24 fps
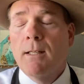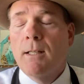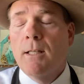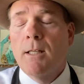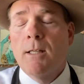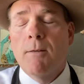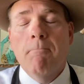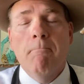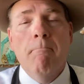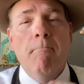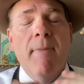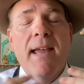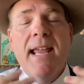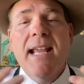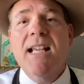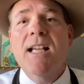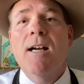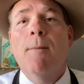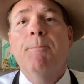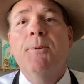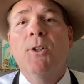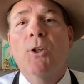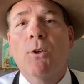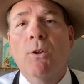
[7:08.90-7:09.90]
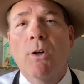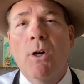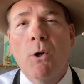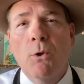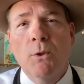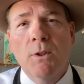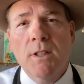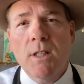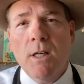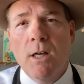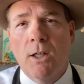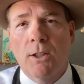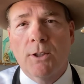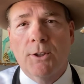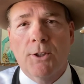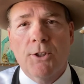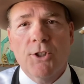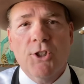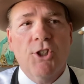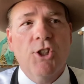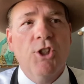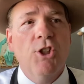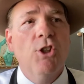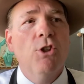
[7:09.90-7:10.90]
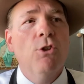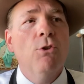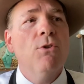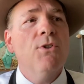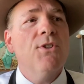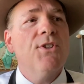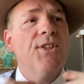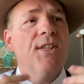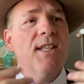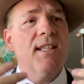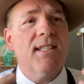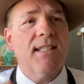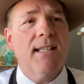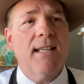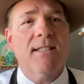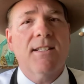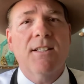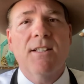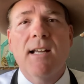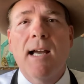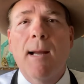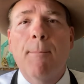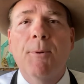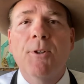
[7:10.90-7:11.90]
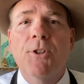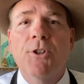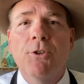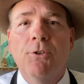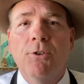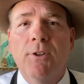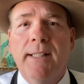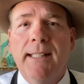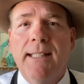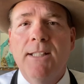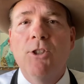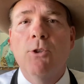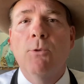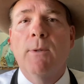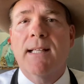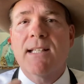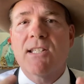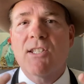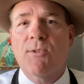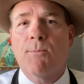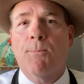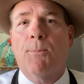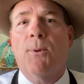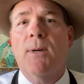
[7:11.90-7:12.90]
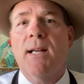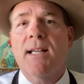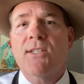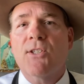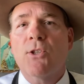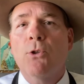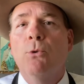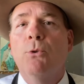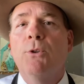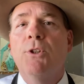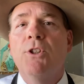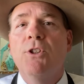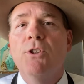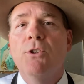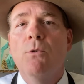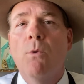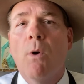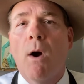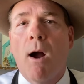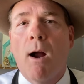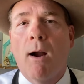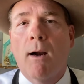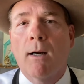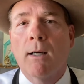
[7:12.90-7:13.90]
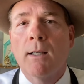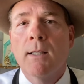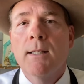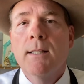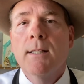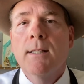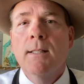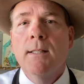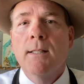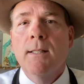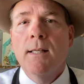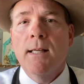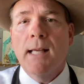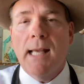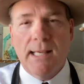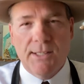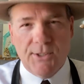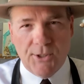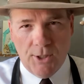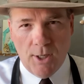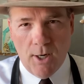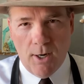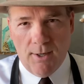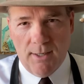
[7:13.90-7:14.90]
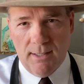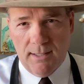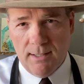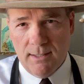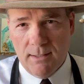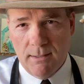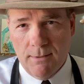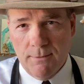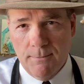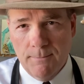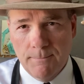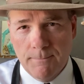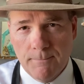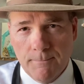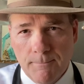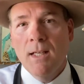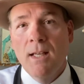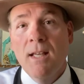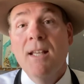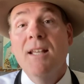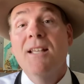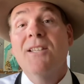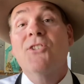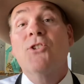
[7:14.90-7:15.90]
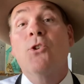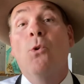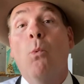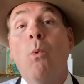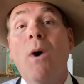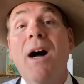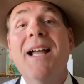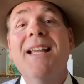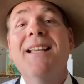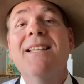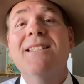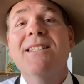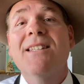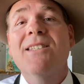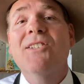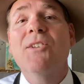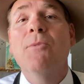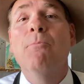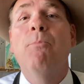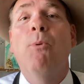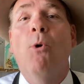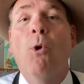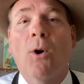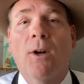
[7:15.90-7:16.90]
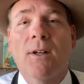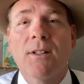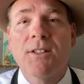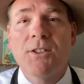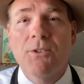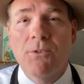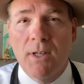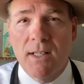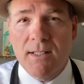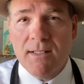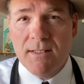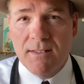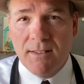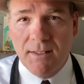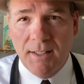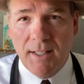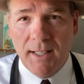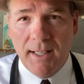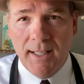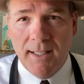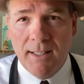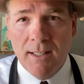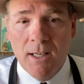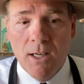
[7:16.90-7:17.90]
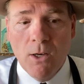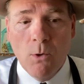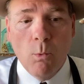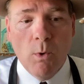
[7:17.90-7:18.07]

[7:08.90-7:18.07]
Make up your own colors. Use this as an opportunity to express who you are as an artist. So why is this important to us today?